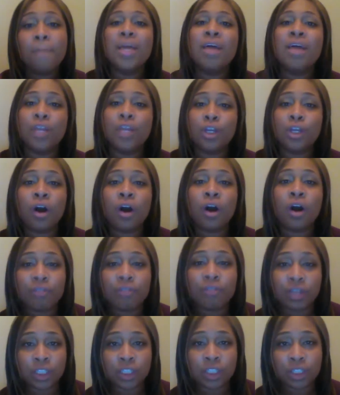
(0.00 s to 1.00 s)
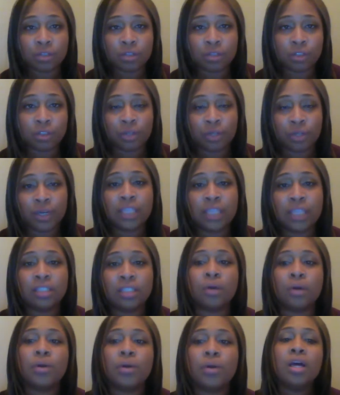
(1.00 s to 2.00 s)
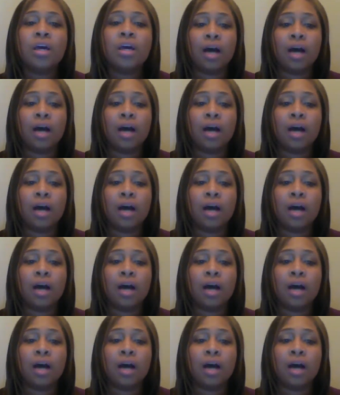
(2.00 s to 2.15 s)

And then you're offering the solution. Okay, so